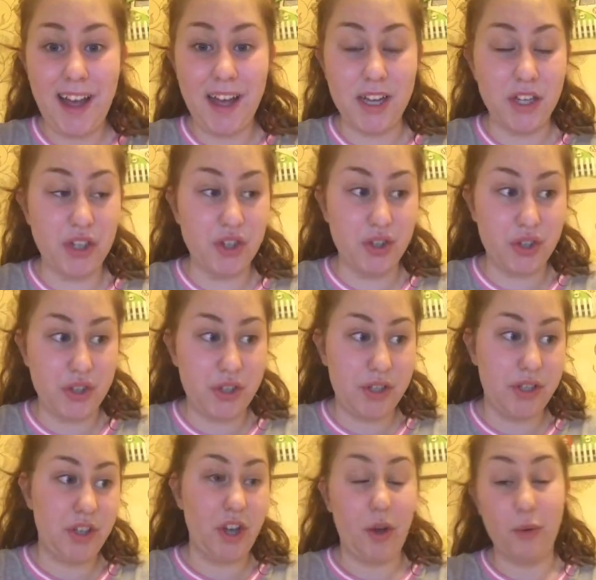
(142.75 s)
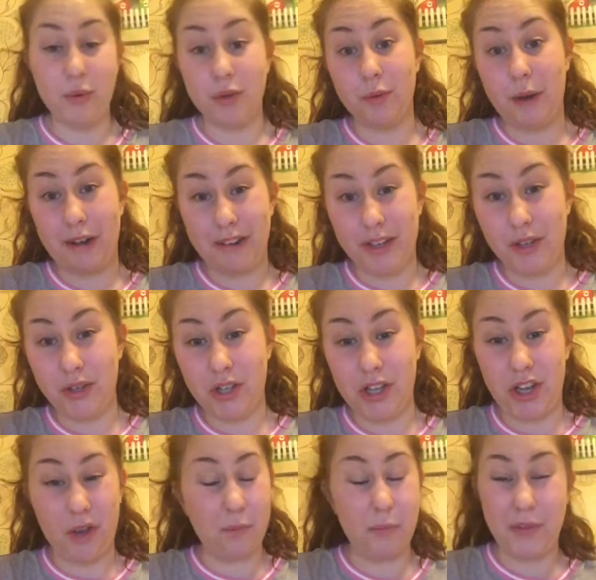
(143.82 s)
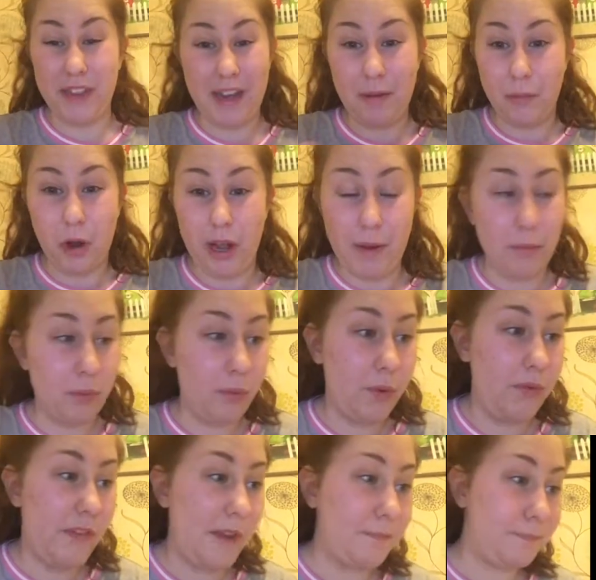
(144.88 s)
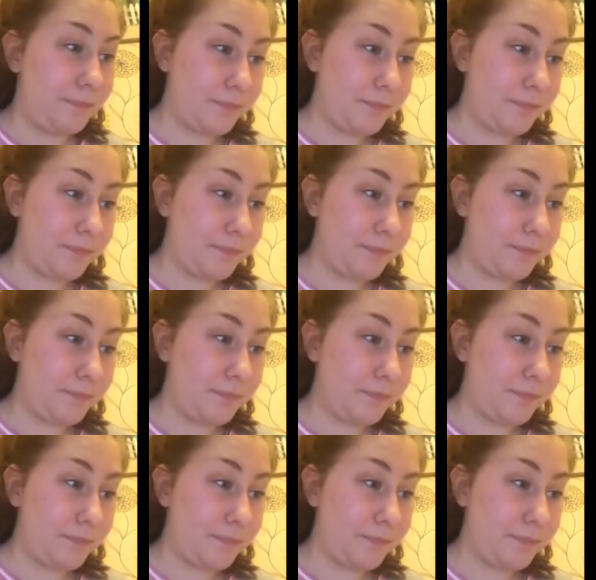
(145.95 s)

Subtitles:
and just go to where I usually go, but then I'm not improving.